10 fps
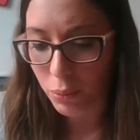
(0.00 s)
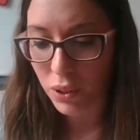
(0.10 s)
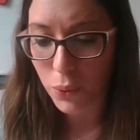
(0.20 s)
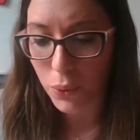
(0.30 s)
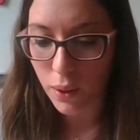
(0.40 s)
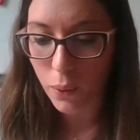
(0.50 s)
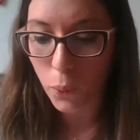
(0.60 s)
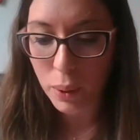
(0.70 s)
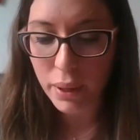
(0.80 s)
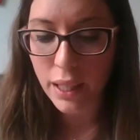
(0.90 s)
from the
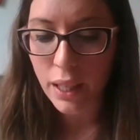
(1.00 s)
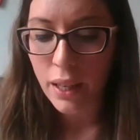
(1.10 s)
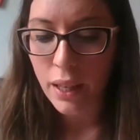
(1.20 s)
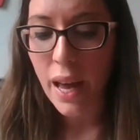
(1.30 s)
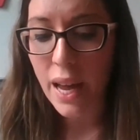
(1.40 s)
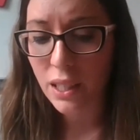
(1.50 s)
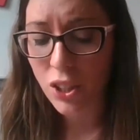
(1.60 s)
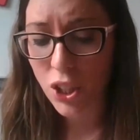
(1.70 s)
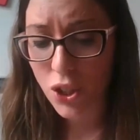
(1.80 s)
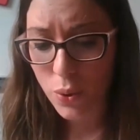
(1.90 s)
women and
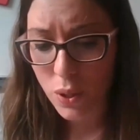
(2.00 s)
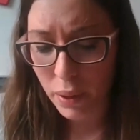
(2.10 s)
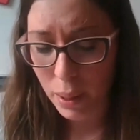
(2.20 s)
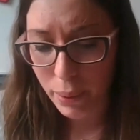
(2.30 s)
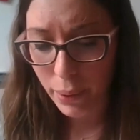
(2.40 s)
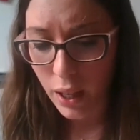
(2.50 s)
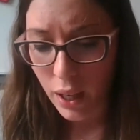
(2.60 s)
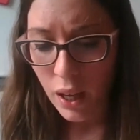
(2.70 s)
indigenous people,